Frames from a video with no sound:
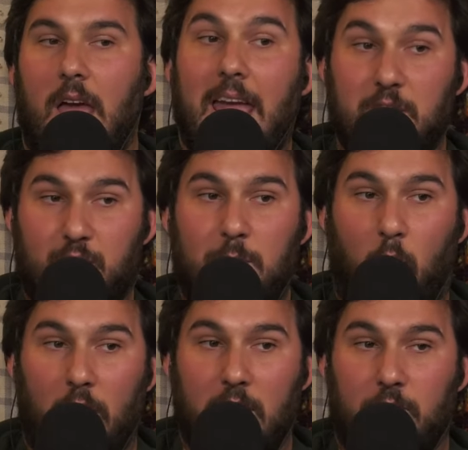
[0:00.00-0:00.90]
entry
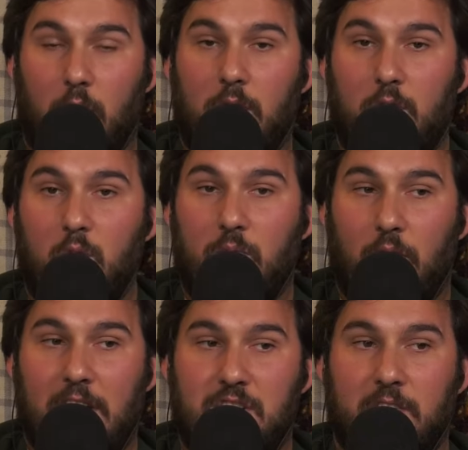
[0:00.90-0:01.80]
point for a new
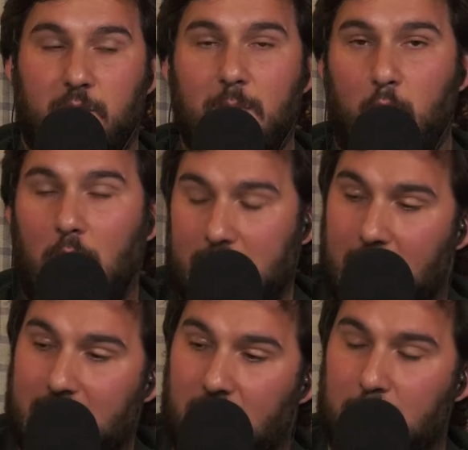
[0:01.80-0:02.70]
franchise reboot,
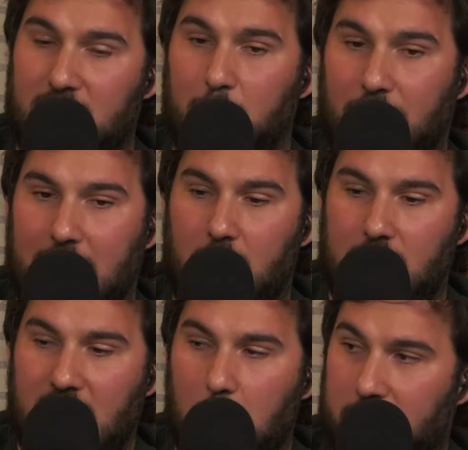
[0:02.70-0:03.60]
unlike Kingdom of the Planet of
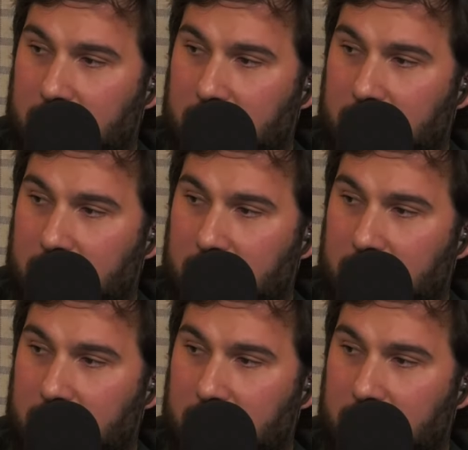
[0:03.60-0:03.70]
the Apes.